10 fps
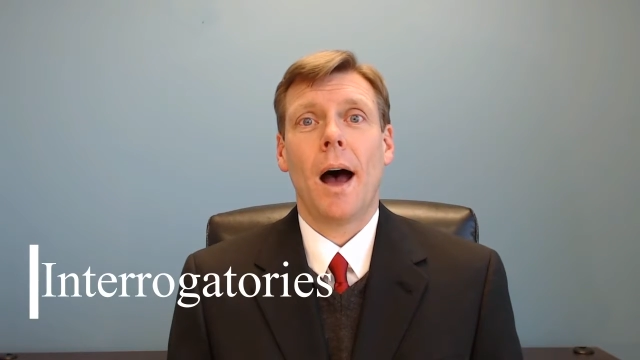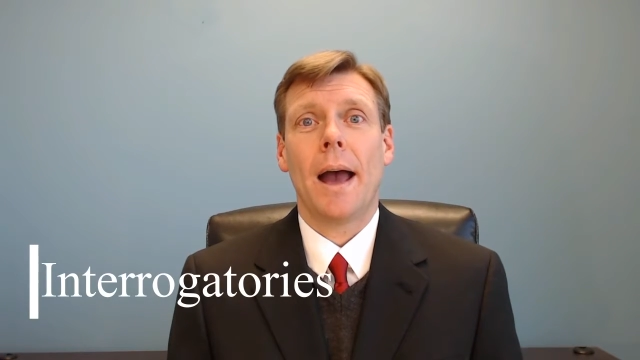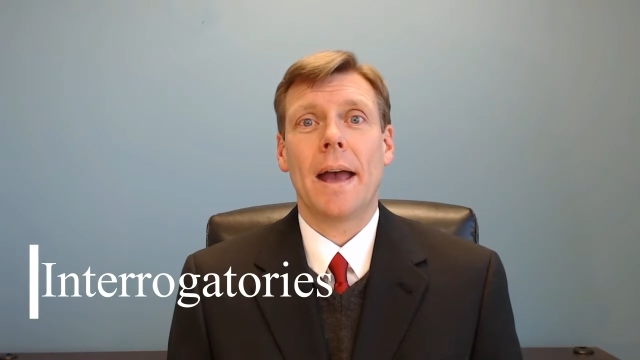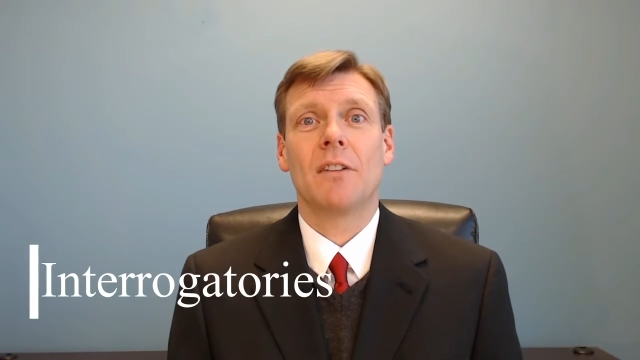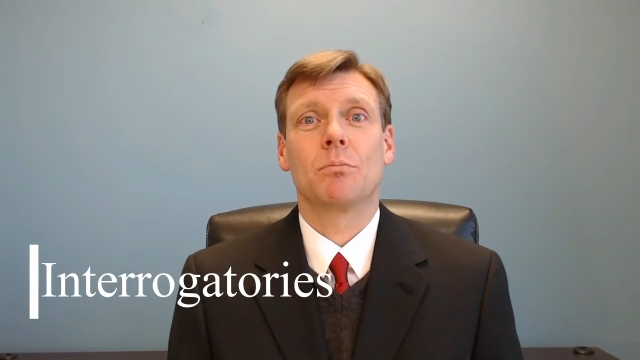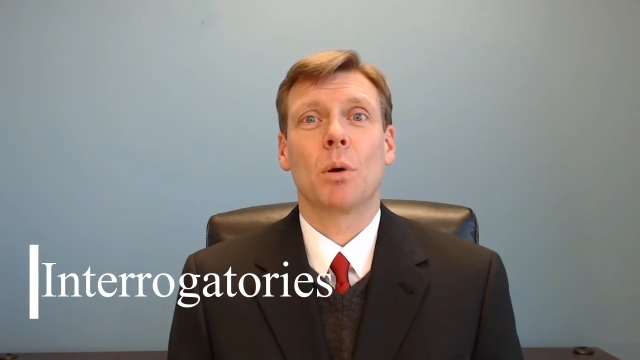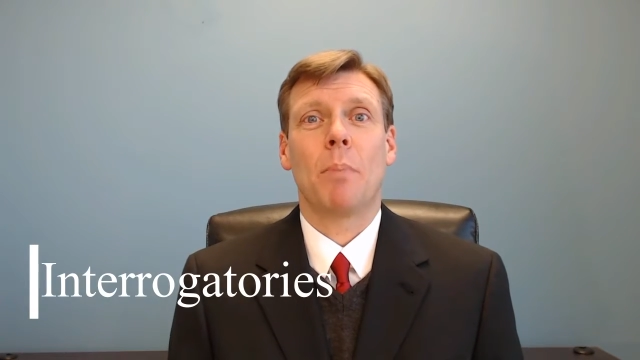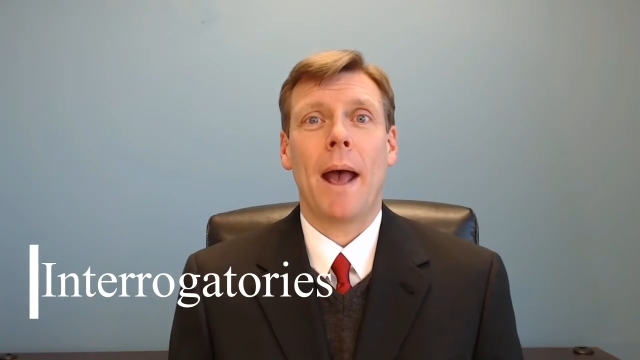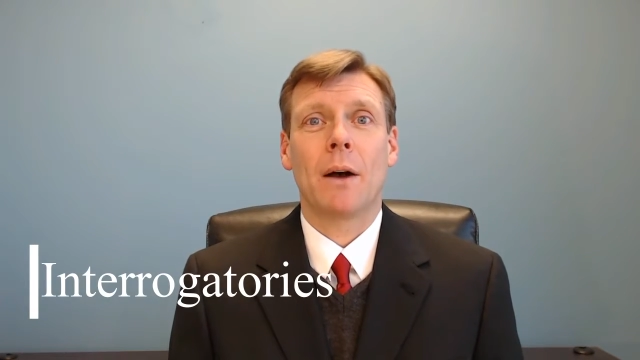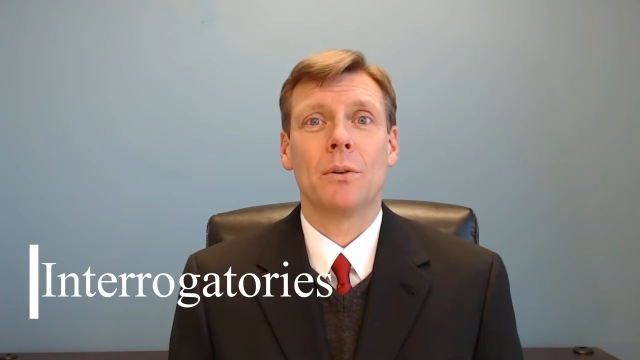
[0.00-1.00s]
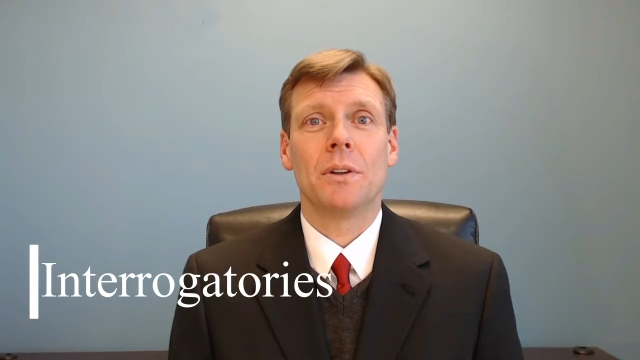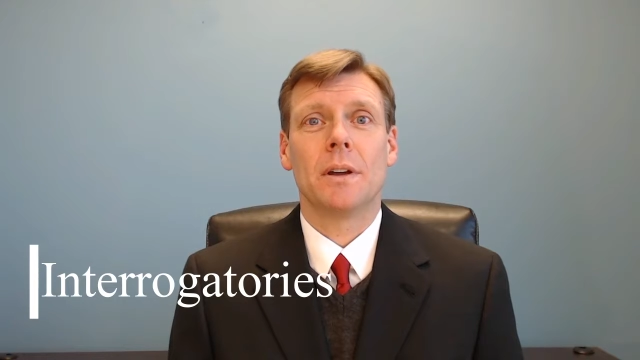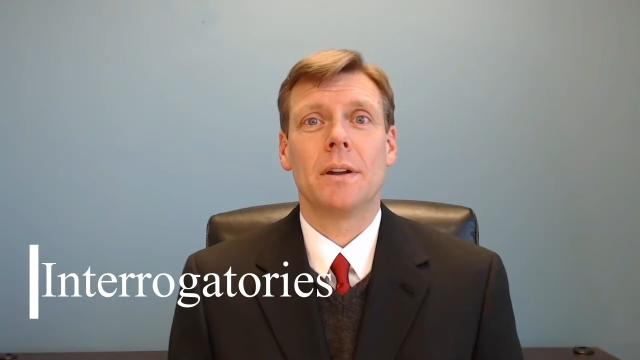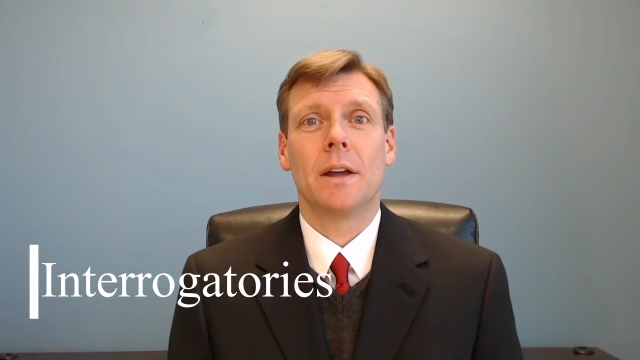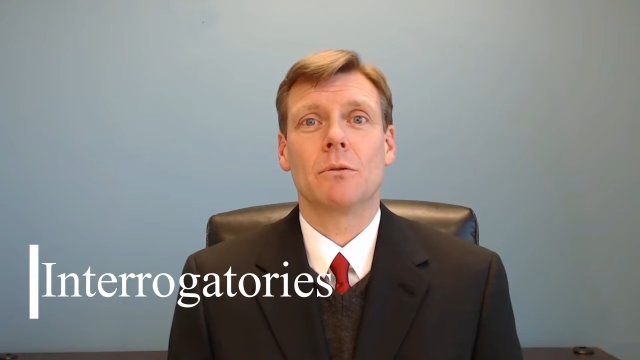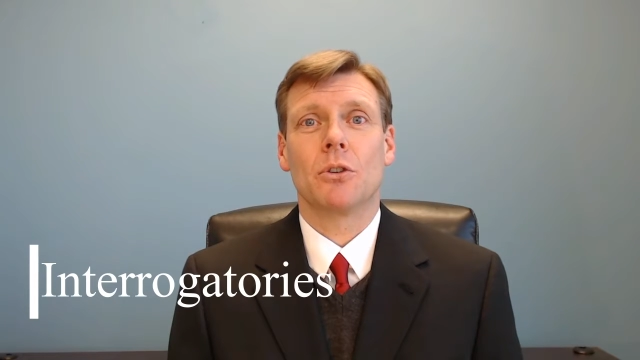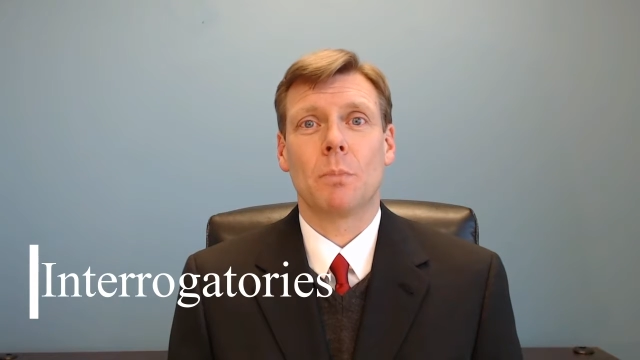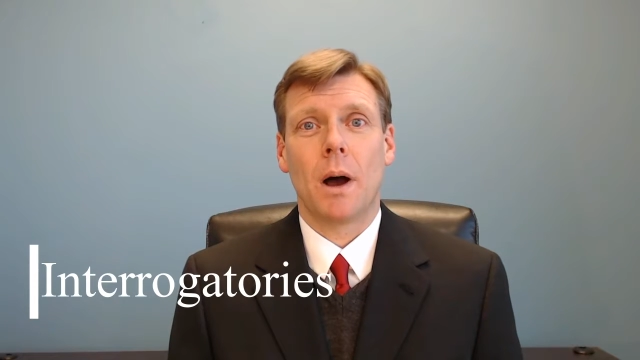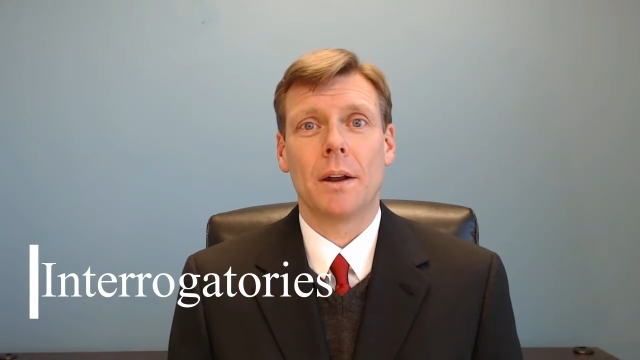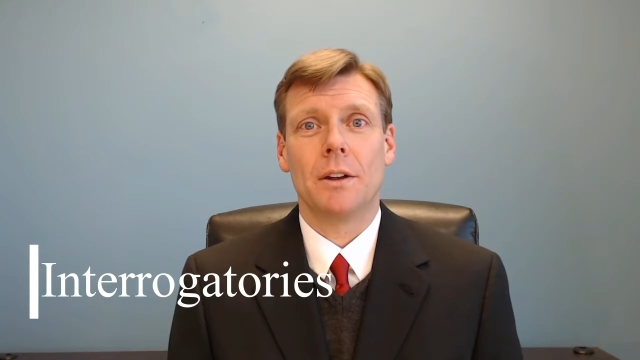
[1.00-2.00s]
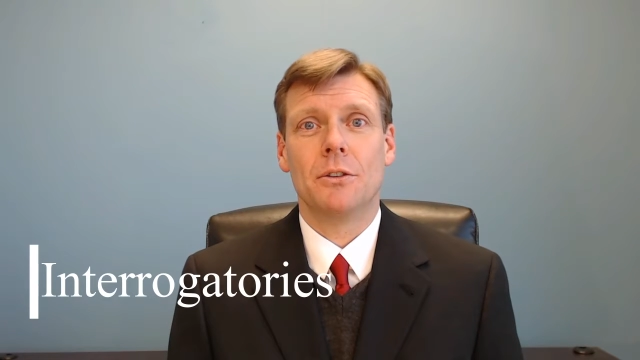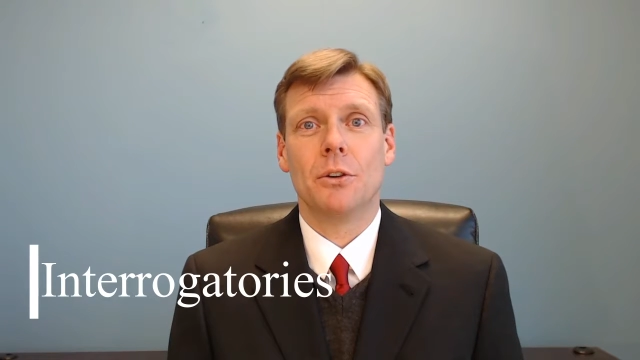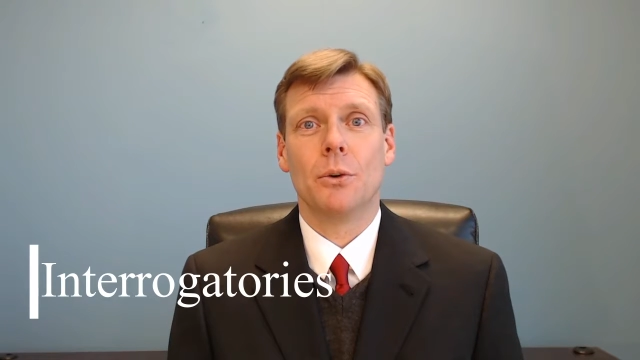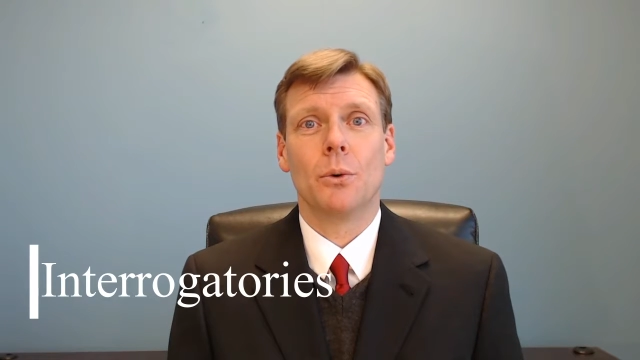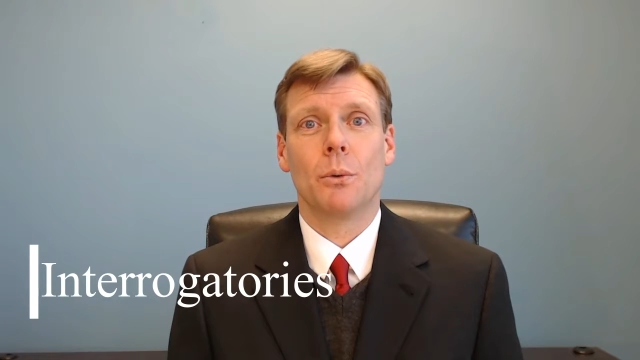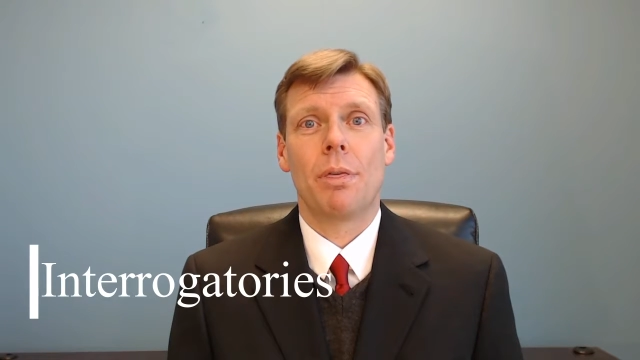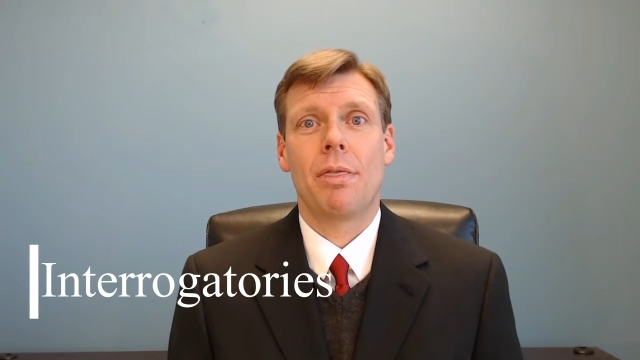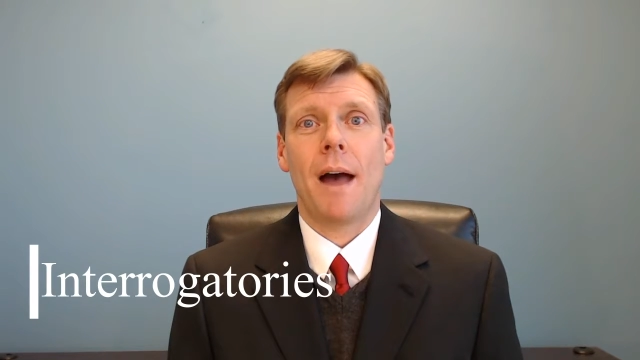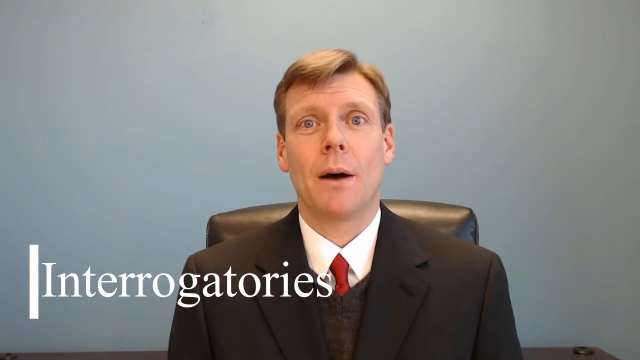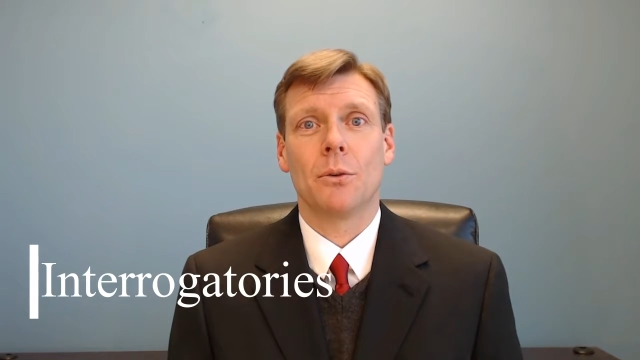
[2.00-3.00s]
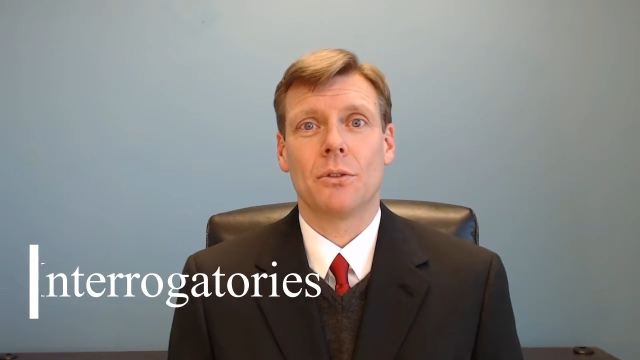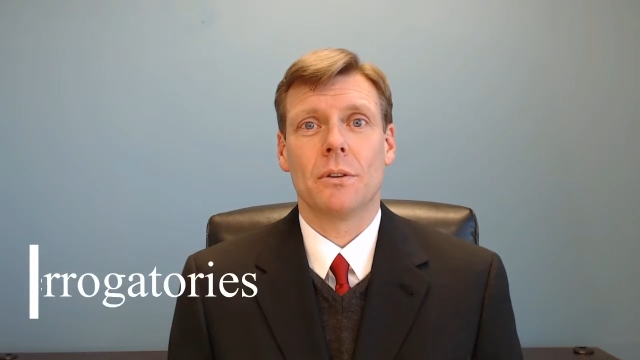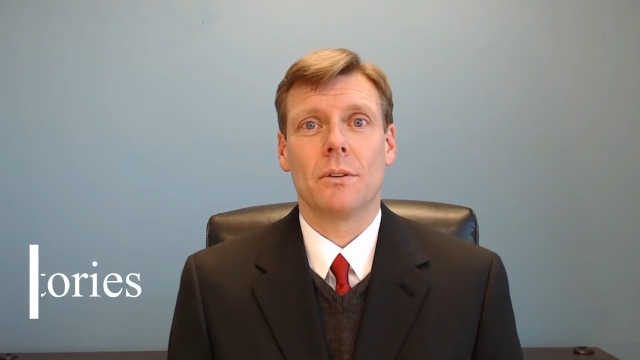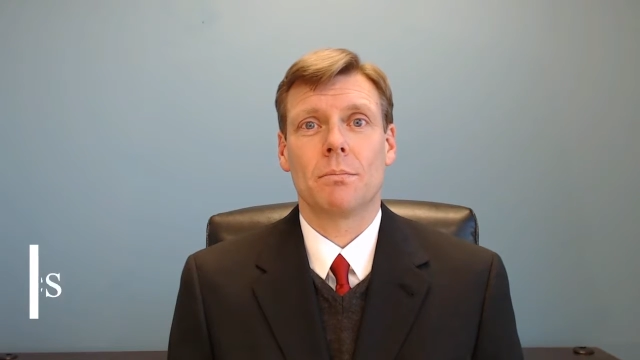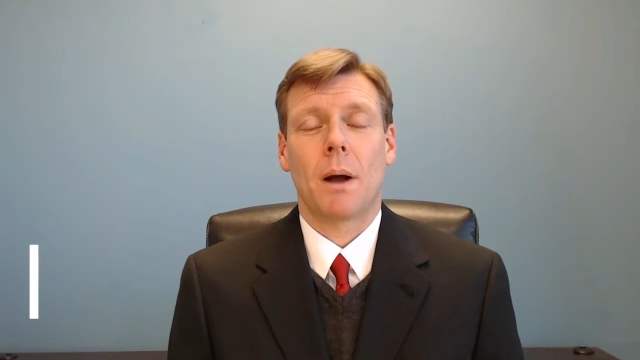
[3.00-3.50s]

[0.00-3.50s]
I have propounded and responded to thousands,